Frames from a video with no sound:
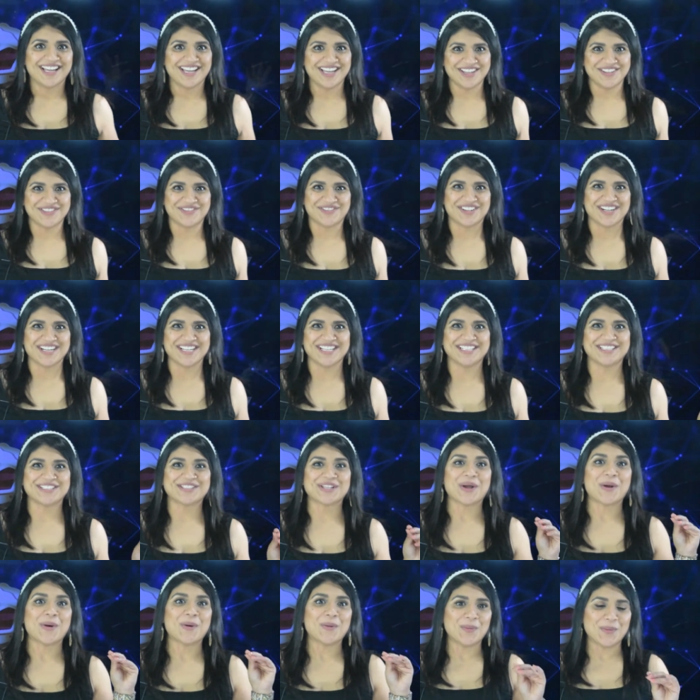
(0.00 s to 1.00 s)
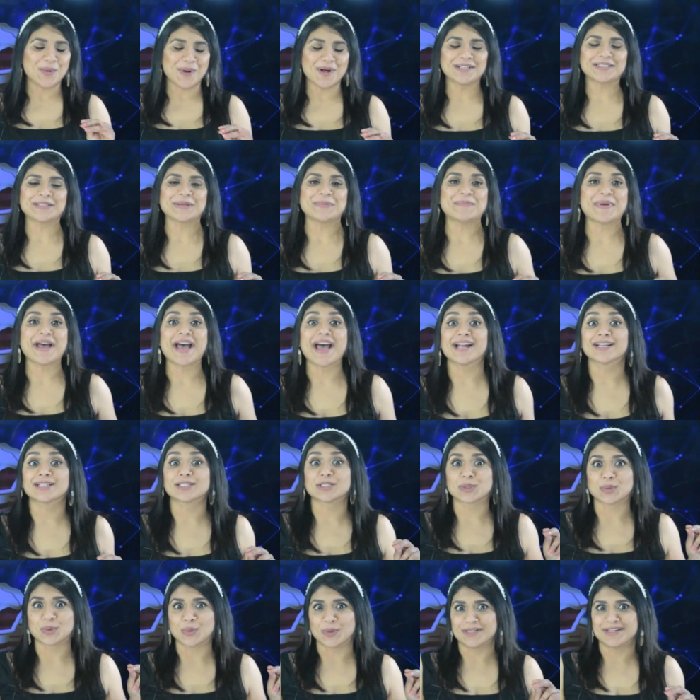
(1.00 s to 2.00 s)
Hey friends, welcome
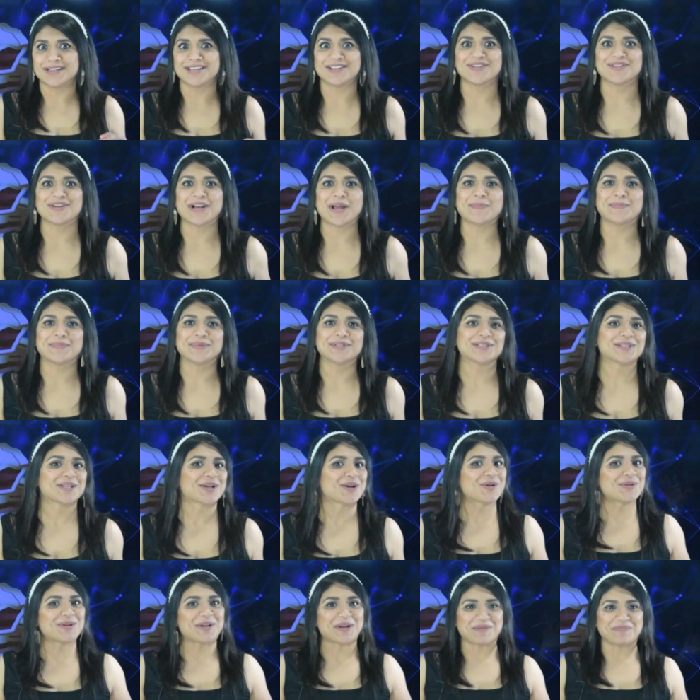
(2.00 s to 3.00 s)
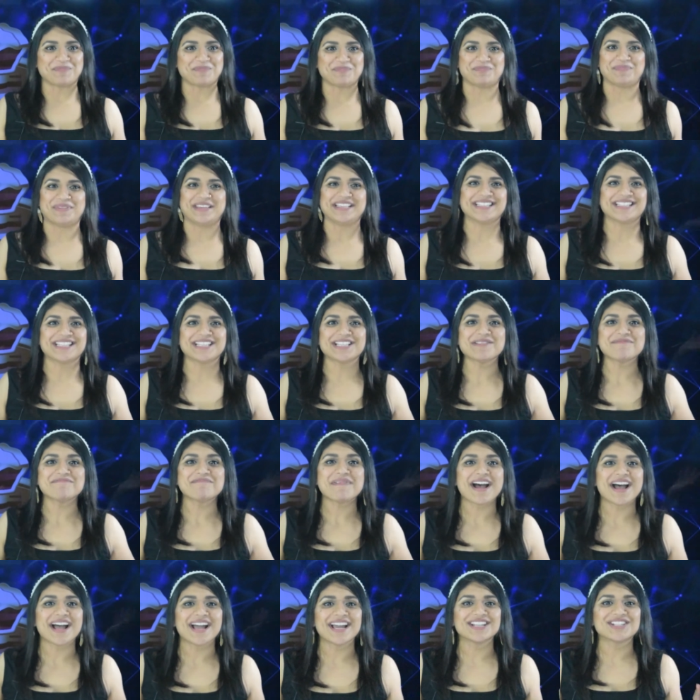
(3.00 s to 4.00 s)
back to another episode of Piece of the
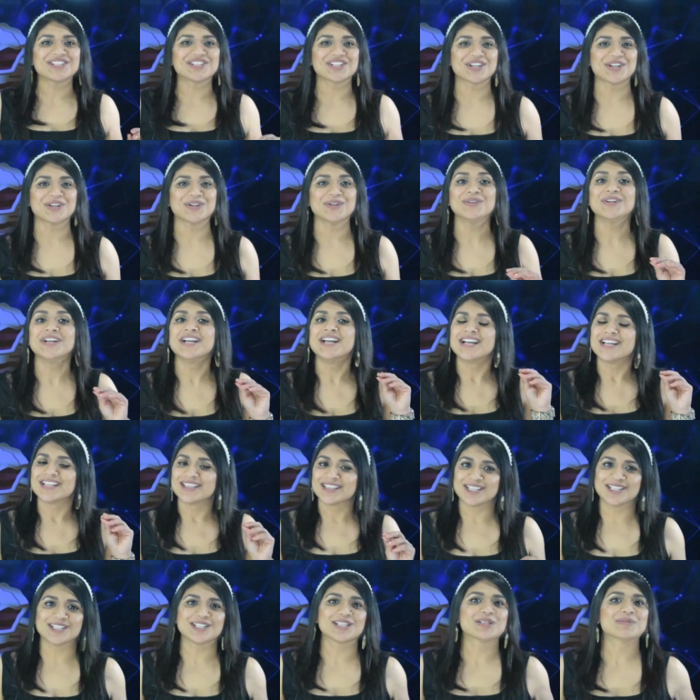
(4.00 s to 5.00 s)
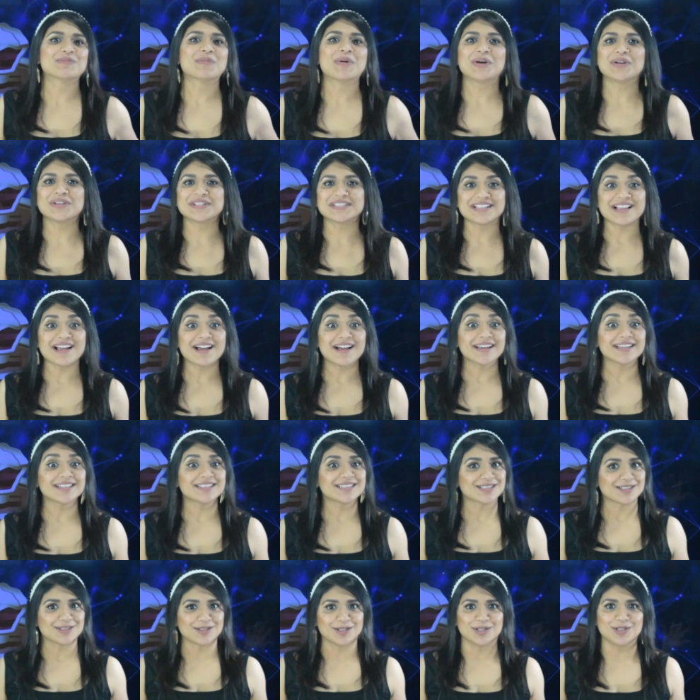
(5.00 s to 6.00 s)
Py Show, the Small
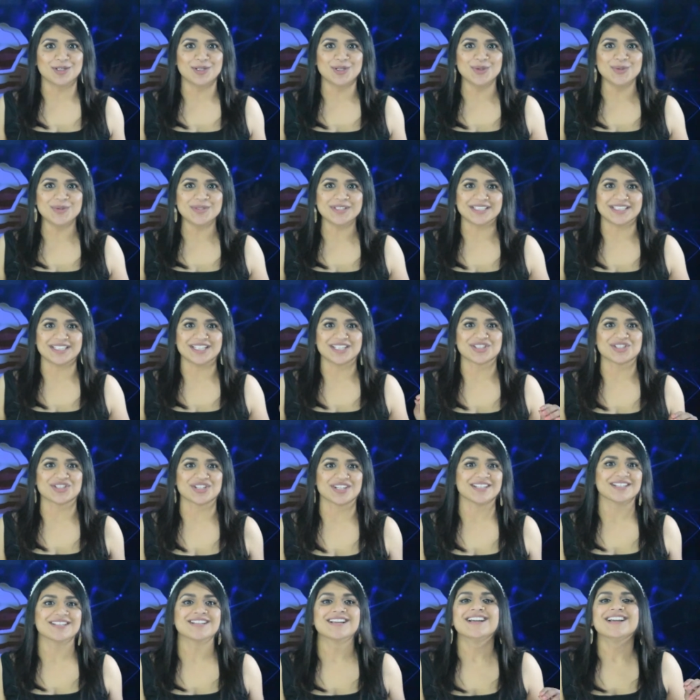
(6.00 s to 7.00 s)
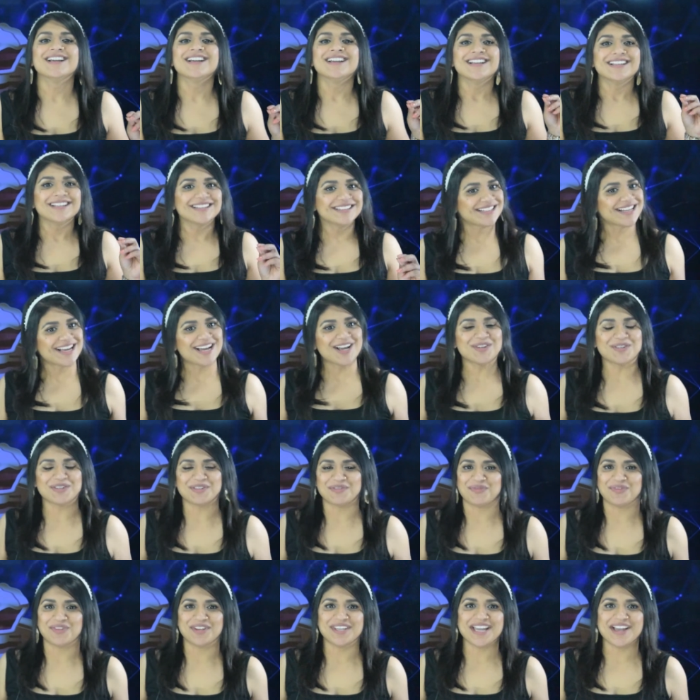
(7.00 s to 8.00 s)
Slice News Edition. Now,
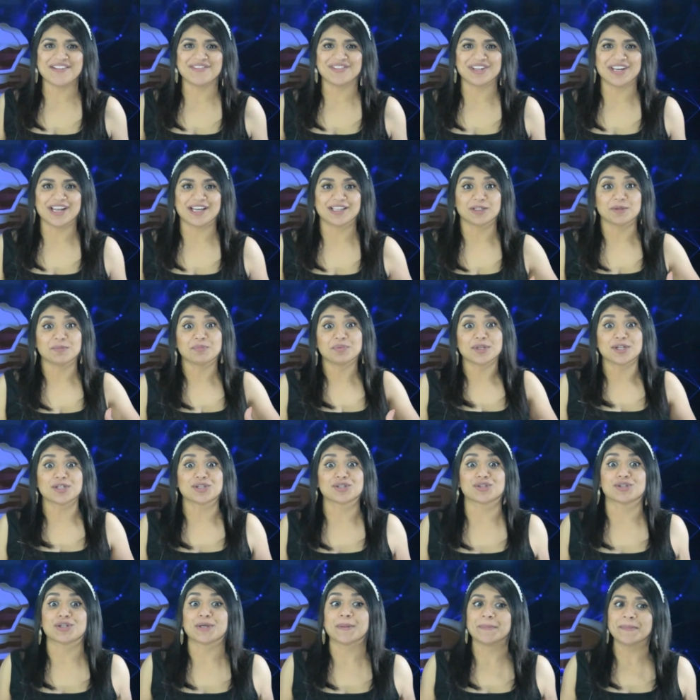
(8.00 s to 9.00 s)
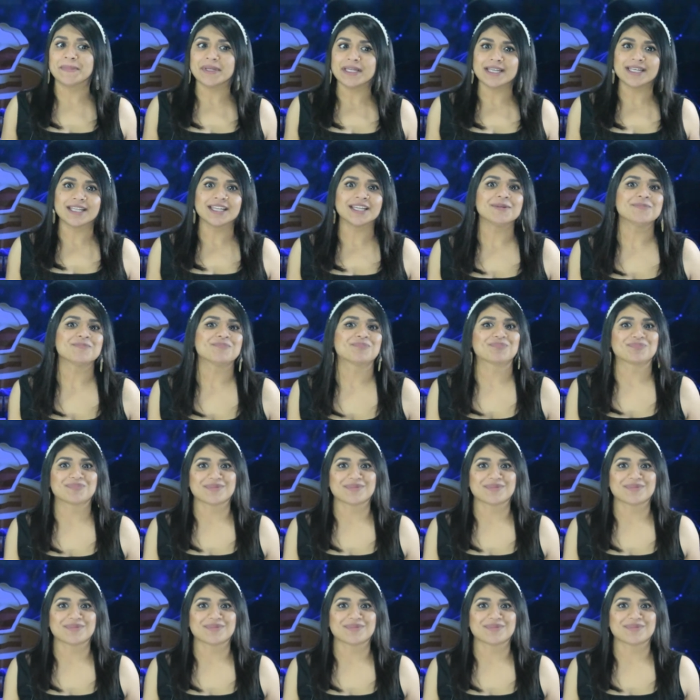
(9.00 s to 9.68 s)
if we haven't had the pleasure of meeting,